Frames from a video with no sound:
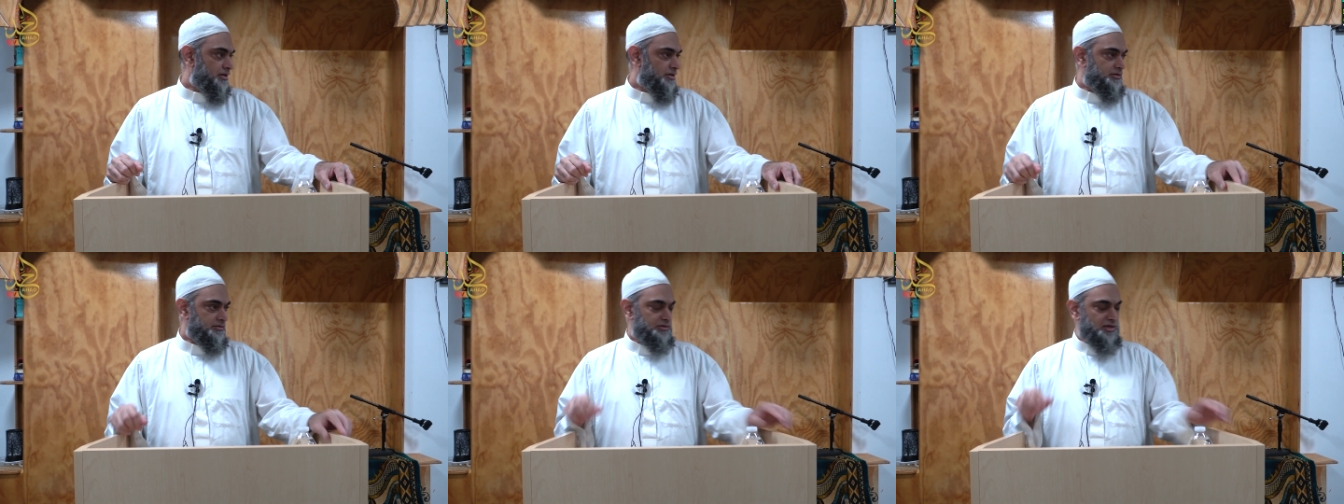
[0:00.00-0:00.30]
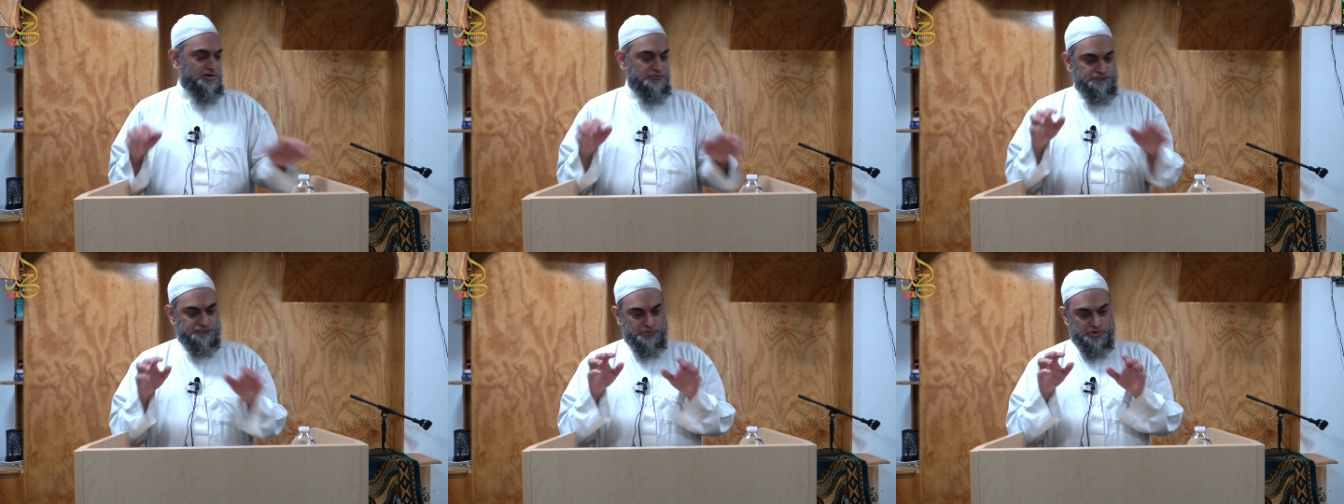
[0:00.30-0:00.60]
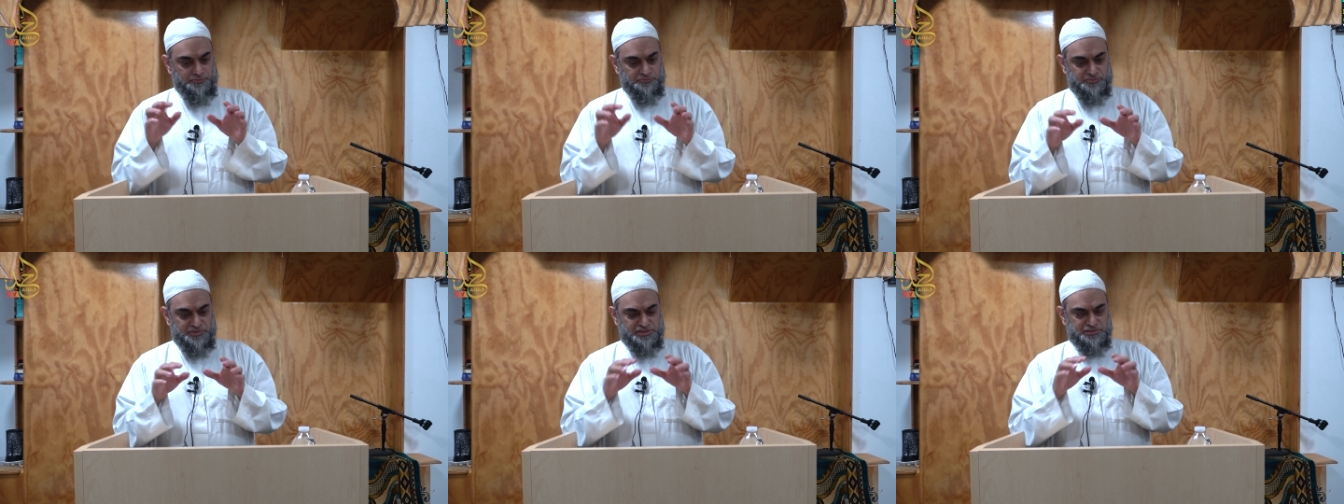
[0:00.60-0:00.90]
Now
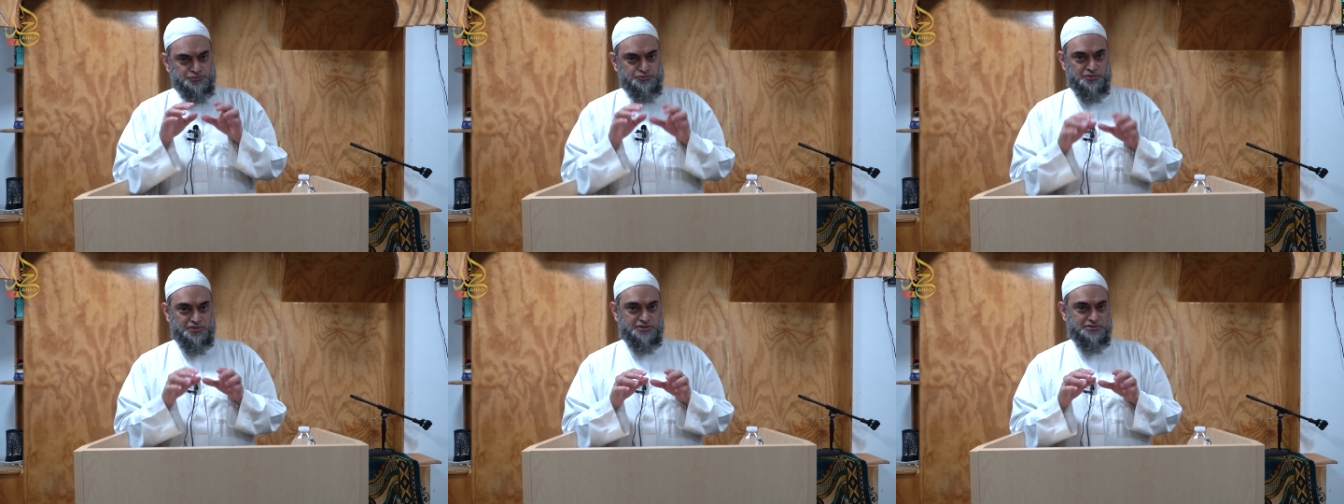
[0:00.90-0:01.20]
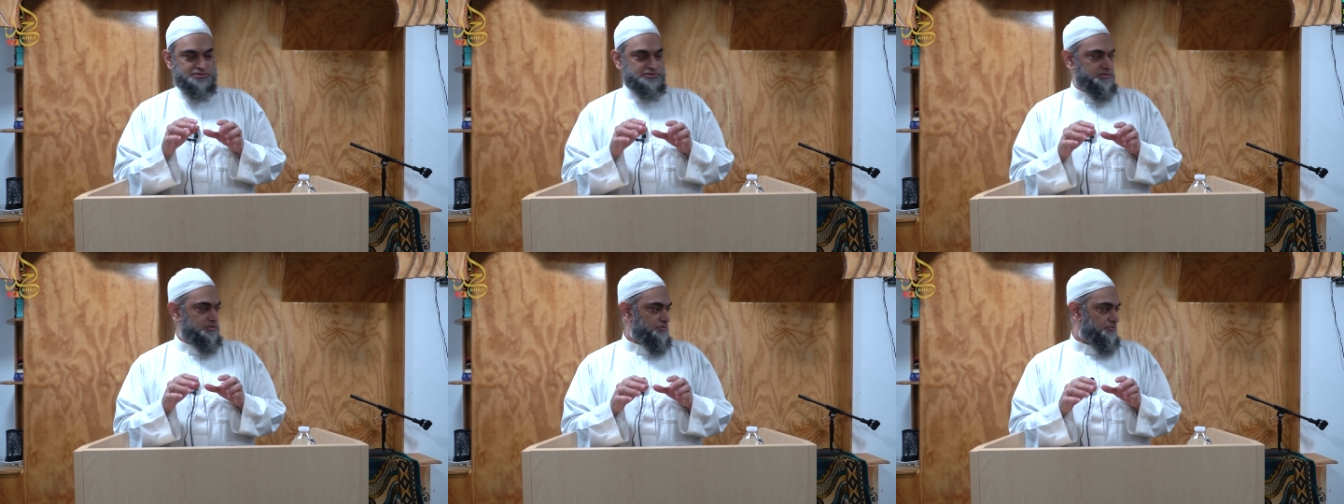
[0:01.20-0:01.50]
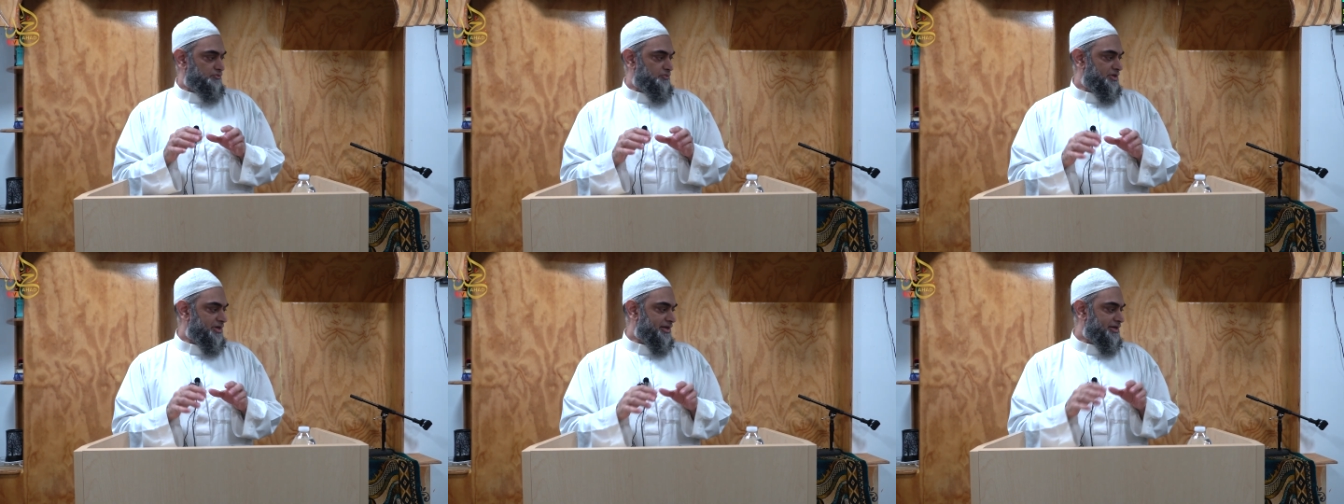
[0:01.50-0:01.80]
from this verse,
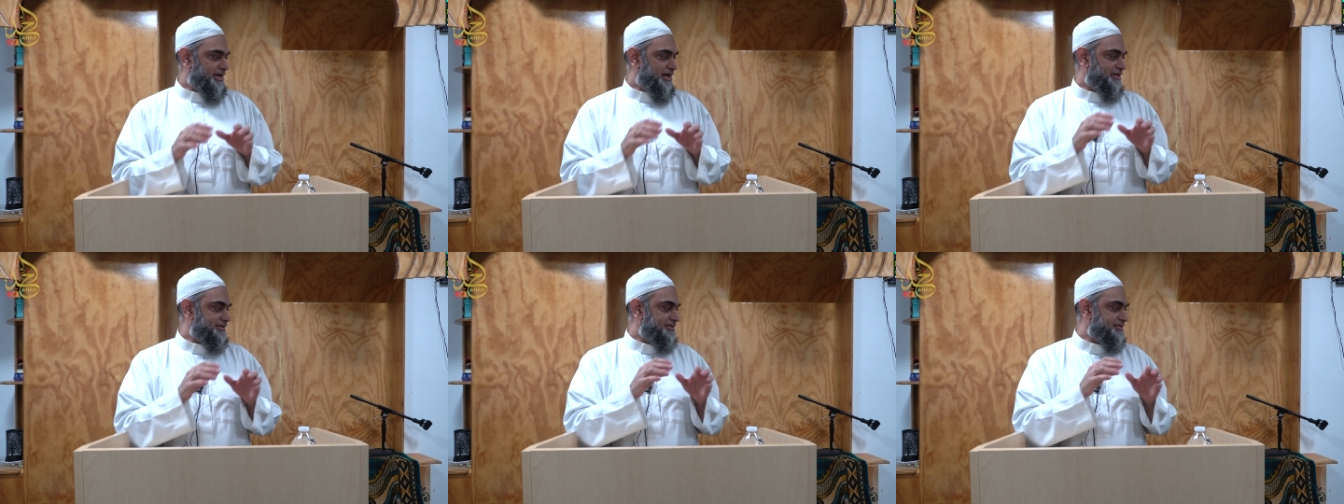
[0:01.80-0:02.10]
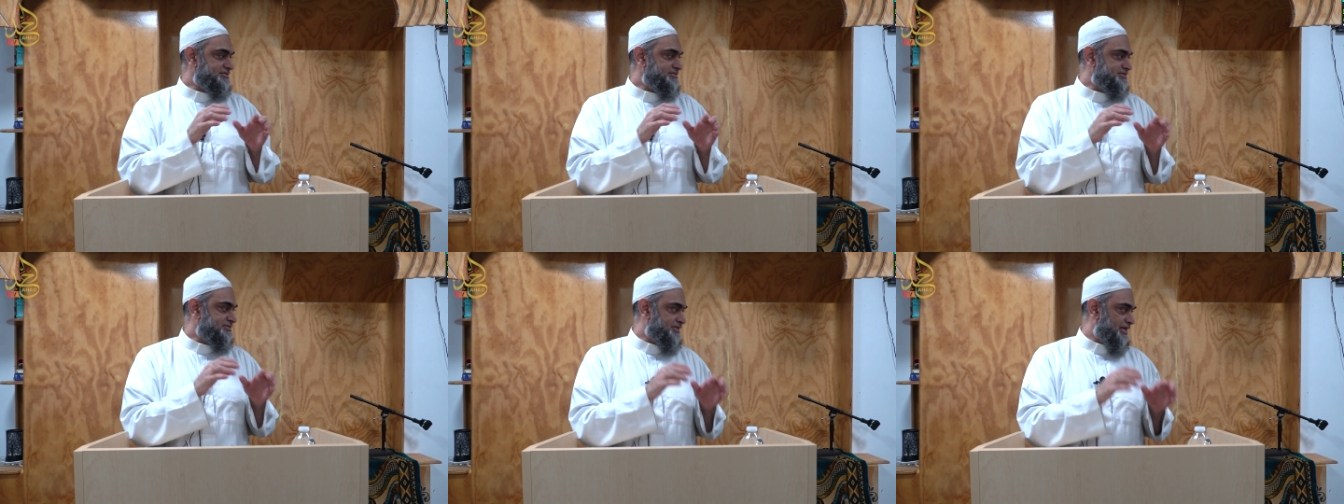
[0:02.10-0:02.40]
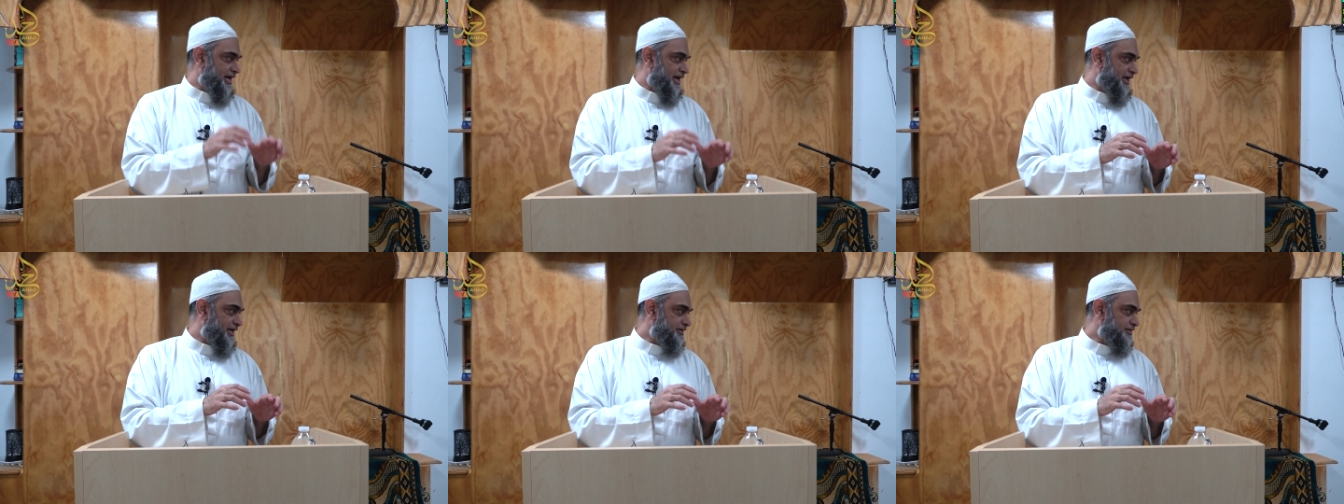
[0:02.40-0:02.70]
we can
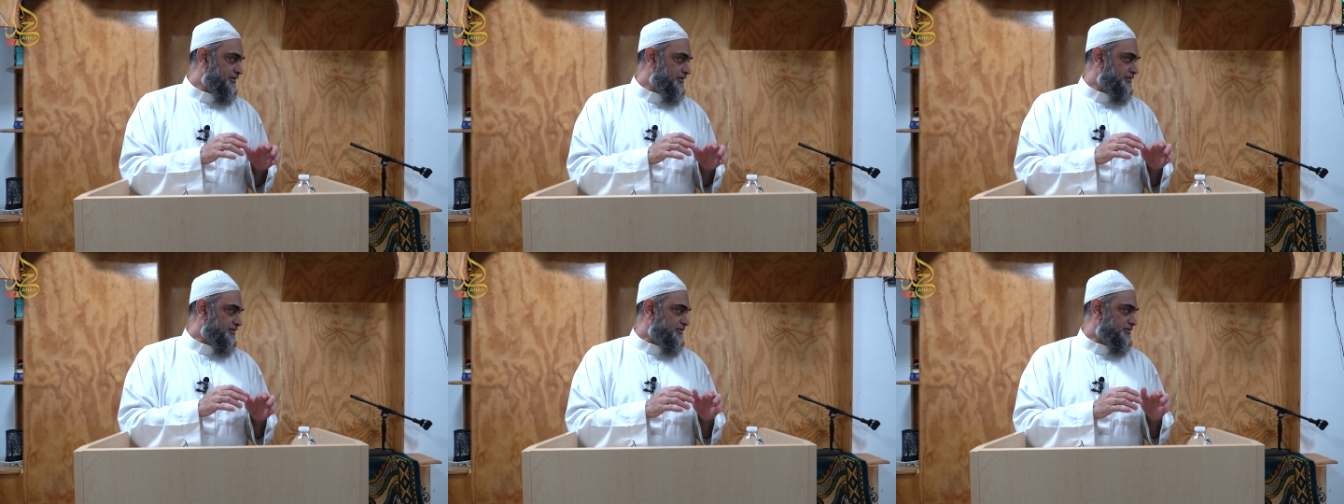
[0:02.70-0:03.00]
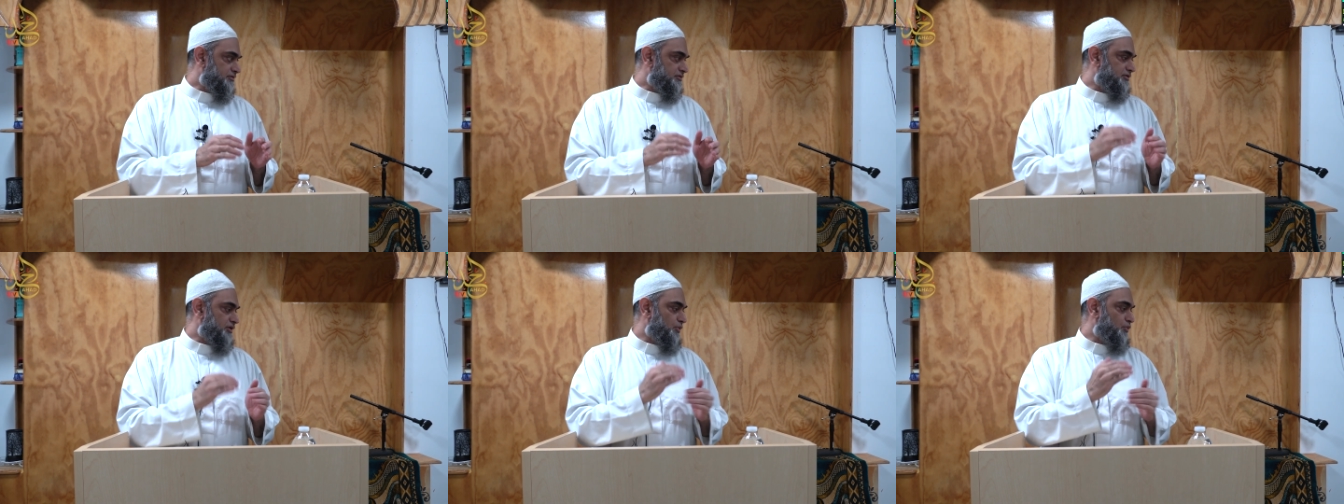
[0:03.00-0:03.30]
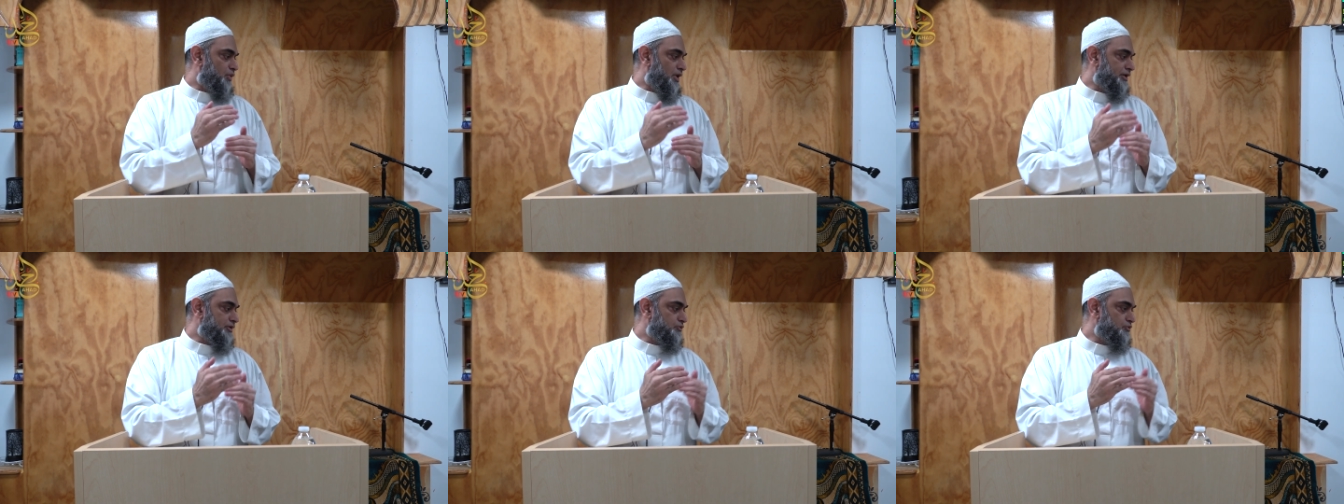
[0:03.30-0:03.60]
understand the
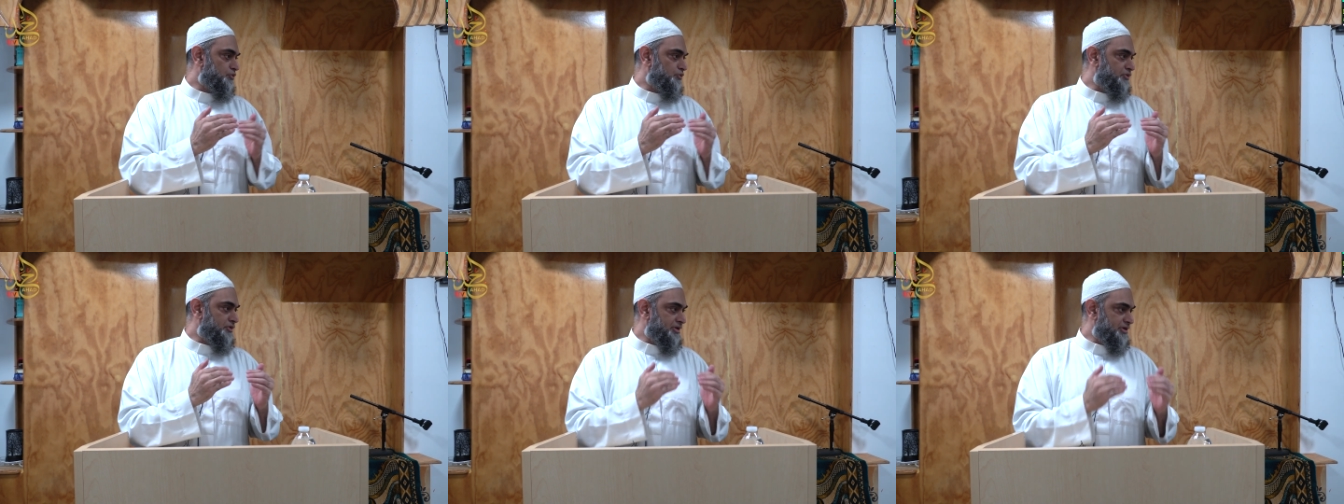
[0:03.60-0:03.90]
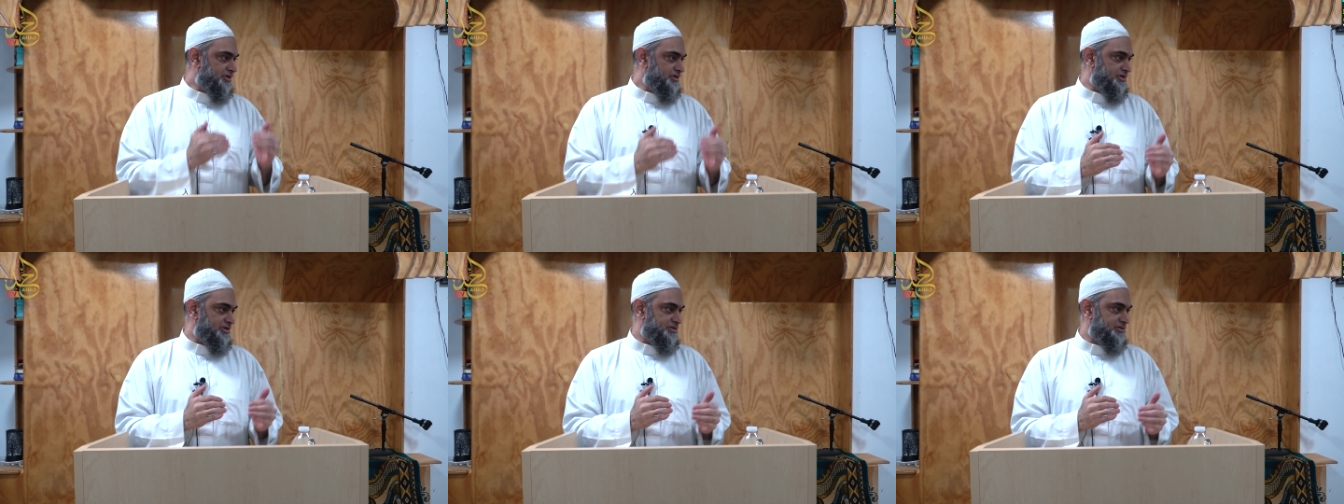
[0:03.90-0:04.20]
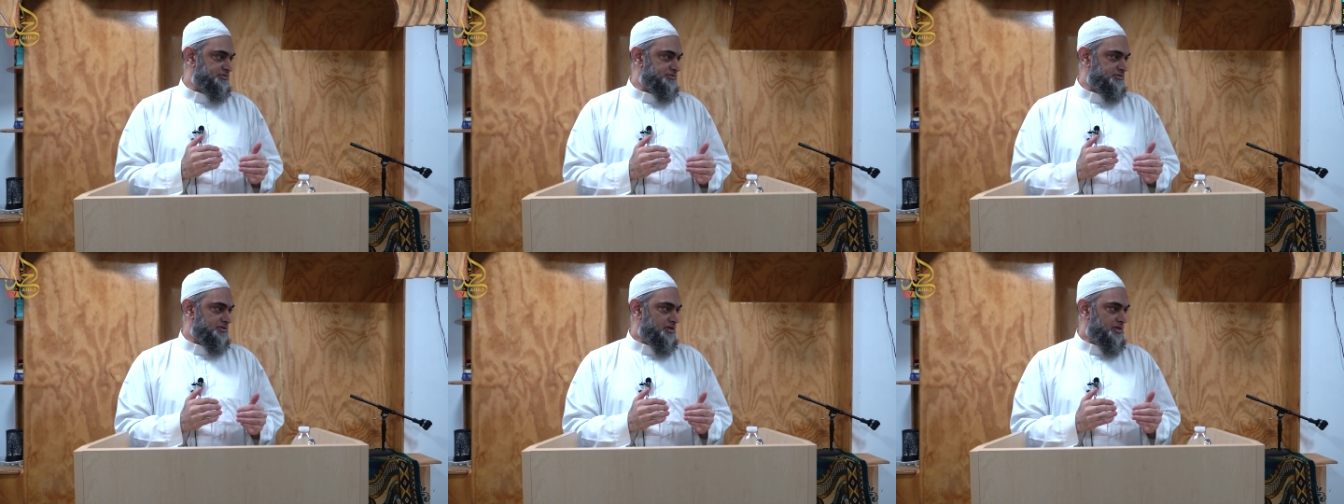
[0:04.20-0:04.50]
one who hears us,